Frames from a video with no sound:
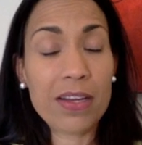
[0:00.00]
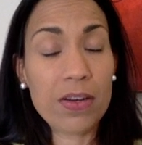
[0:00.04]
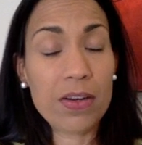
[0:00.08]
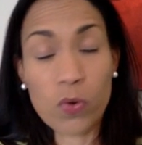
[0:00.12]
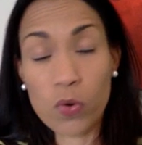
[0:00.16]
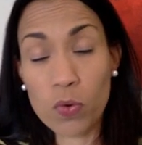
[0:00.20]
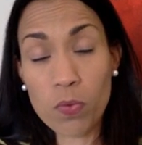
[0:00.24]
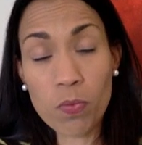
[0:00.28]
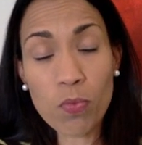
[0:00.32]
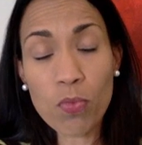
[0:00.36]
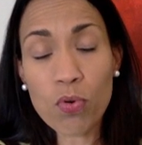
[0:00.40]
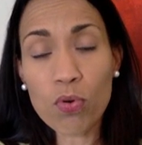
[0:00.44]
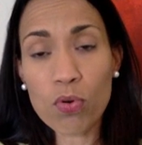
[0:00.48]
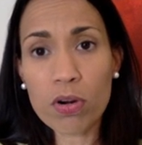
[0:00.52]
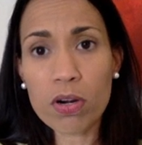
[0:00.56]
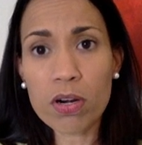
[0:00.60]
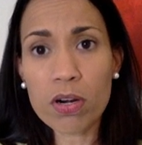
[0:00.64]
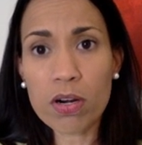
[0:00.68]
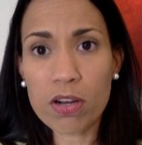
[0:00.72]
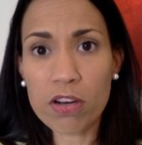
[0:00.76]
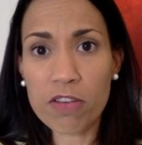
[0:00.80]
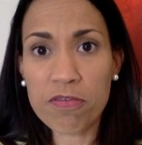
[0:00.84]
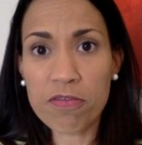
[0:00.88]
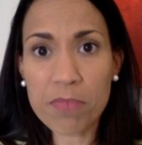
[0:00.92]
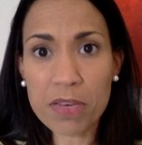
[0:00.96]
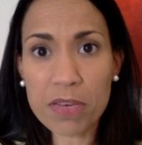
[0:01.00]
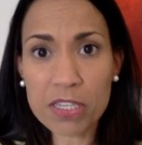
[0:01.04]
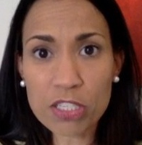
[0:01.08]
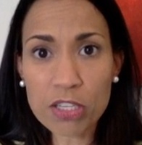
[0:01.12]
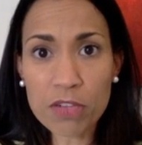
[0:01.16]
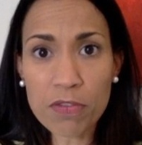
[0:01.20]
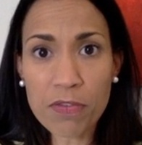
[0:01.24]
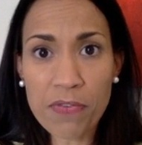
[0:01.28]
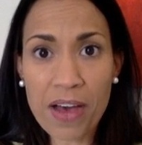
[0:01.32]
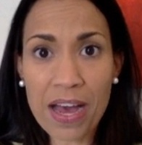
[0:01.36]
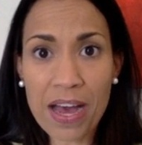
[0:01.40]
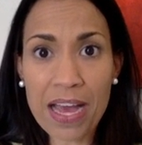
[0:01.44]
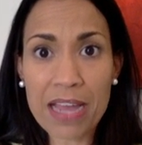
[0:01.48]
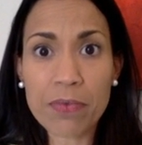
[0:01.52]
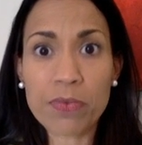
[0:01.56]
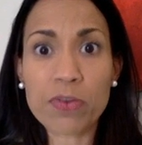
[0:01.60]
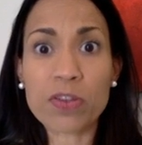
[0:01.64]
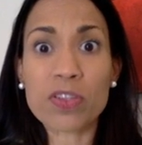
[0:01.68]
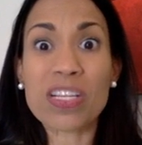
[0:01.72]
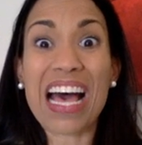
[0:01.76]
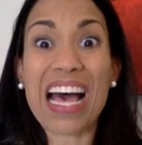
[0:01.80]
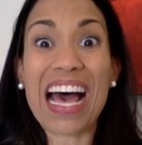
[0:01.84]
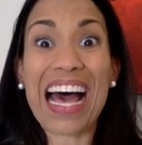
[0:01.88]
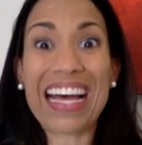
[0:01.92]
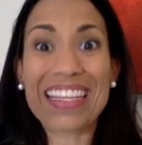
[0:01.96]
more of muscle
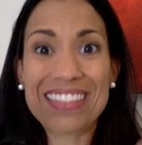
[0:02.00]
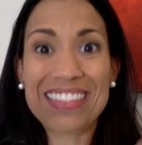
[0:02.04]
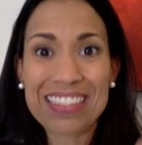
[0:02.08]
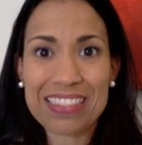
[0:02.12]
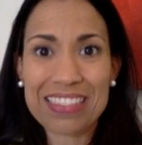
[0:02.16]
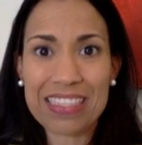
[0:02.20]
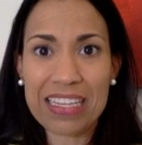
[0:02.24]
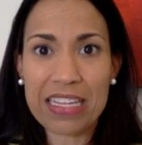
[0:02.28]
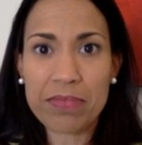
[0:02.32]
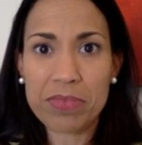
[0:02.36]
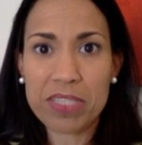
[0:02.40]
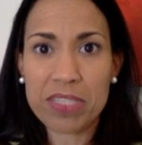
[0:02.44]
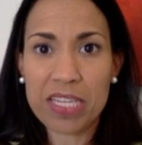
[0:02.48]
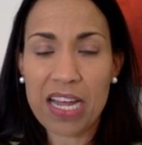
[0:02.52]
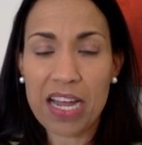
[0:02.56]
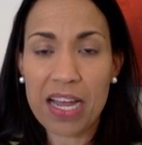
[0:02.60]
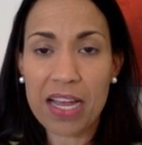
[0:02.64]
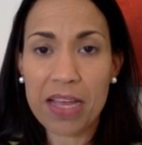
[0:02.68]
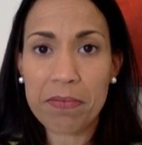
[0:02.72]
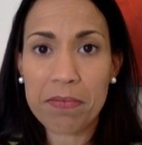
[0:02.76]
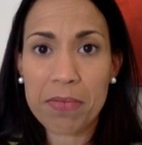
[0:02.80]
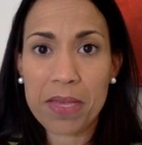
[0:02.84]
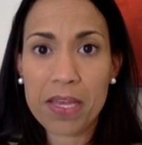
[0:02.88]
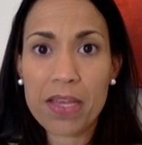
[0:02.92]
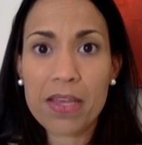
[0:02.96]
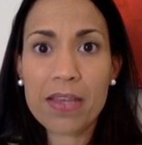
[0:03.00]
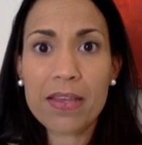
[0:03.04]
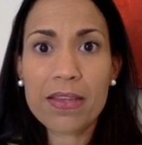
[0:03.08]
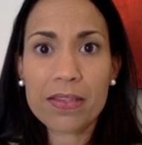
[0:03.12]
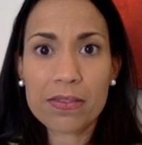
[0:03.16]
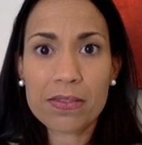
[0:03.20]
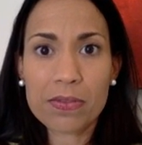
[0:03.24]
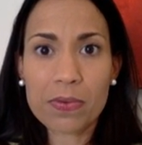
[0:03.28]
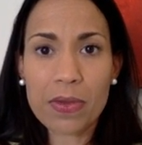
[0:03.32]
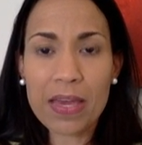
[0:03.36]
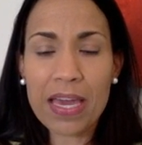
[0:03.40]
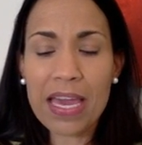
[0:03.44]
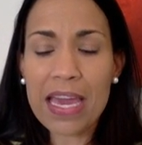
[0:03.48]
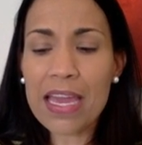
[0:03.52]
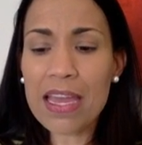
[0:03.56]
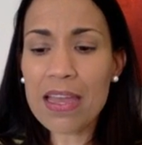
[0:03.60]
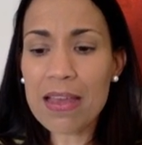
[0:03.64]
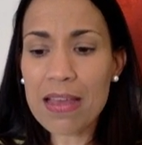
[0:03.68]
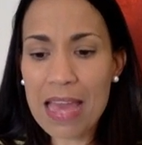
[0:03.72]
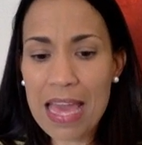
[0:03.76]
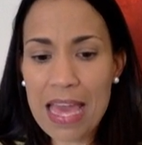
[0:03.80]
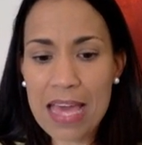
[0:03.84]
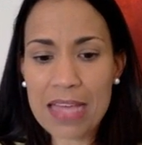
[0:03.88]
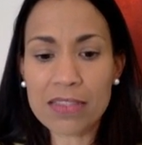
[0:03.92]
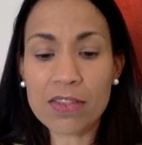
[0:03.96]
fibers at the same time, okay?
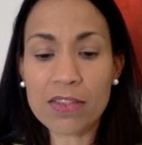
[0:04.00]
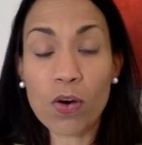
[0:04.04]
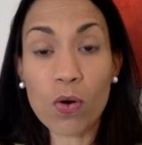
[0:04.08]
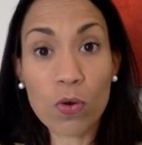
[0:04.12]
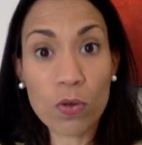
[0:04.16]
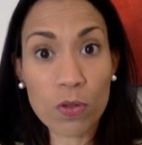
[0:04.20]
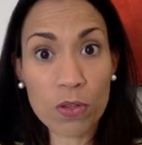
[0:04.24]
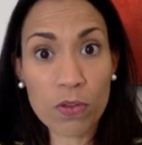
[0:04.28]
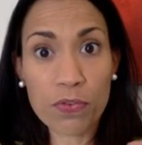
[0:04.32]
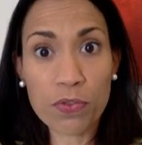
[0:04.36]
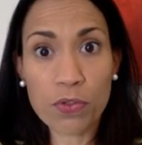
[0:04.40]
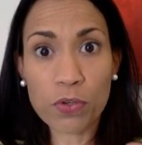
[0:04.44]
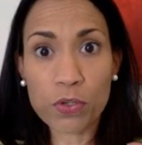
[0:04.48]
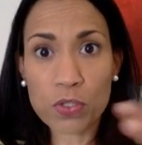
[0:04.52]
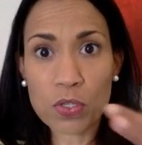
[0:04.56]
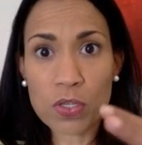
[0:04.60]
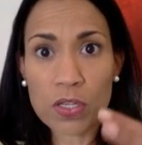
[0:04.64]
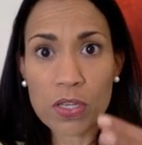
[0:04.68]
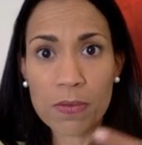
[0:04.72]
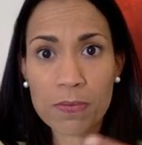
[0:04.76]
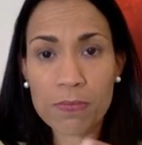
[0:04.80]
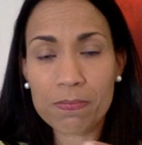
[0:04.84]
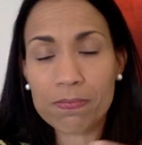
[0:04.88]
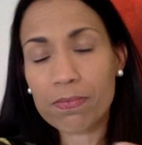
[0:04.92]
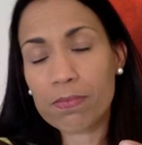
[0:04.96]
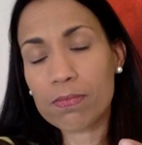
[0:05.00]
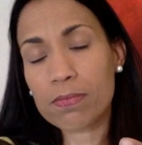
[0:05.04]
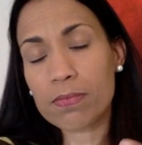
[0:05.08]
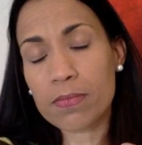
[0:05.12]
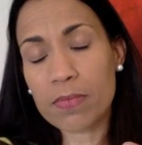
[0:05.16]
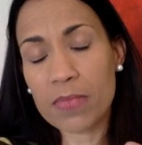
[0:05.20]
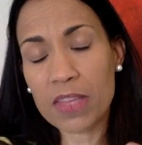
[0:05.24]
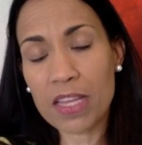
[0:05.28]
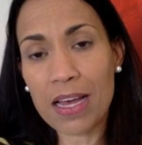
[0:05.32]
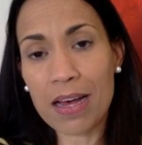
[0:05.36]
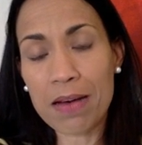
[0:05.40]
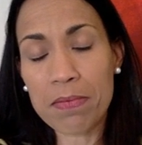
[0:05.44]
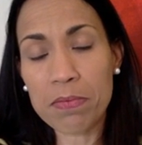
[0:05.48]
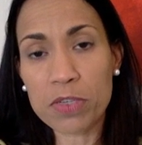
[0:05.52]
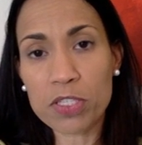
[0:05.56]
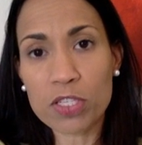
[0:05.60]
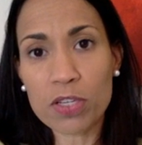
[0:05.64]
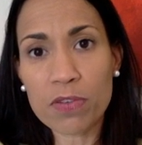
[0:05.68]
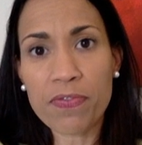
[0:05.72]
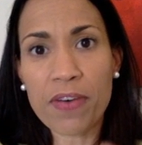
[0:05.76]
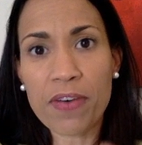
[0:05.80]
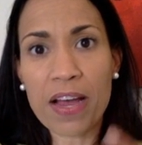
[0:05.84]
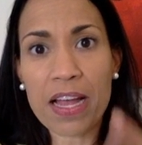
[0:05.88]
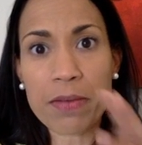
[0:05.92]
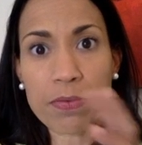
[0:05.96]
And all of those muscle
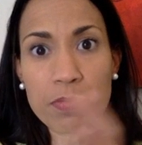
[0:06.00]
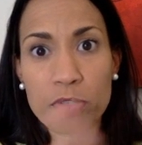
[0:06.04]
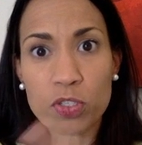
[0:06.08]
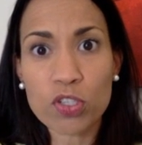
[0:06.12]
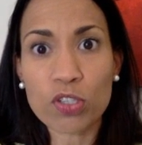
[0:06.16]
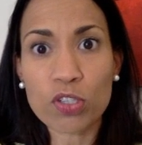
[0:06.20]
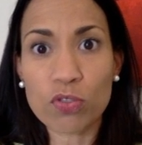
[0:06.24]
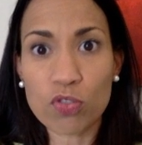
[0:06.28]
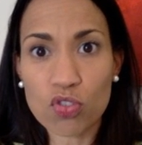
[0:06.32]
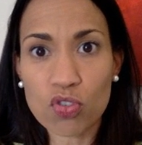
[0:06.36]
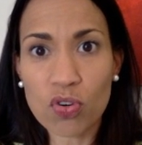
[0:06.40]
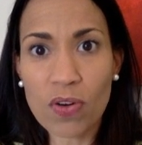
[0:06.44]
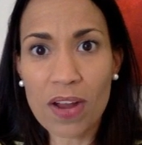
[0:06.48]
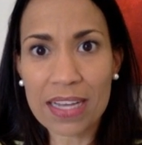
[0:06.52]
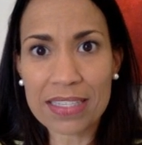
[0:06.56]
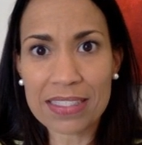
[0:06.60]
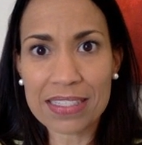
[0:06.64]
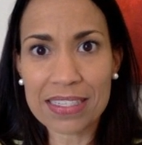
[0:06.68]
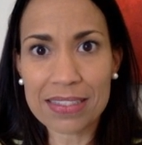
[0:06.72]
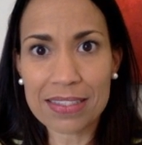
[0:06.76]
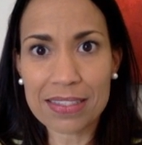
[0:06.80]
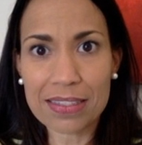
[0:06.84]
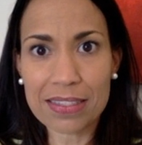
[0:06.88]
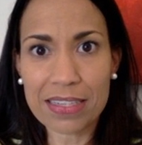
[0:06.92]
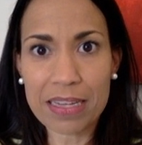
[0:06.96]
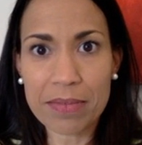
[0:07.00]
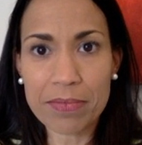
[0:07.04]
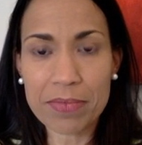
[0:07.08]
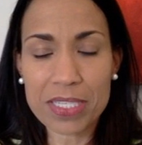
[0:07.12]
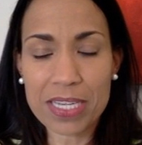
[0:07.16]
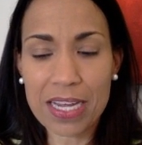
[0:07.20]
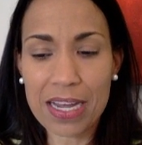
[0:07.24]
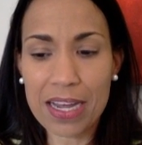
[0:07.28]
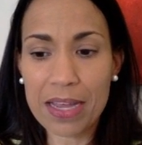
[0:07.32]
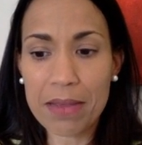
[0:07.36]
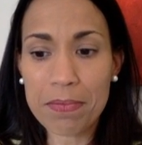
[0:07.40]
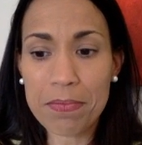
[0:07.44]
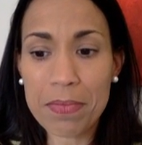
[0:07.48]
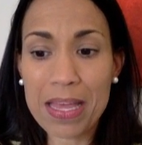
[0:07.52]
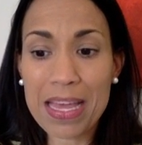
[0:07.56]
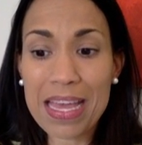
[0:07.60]
fibers contract at the same time.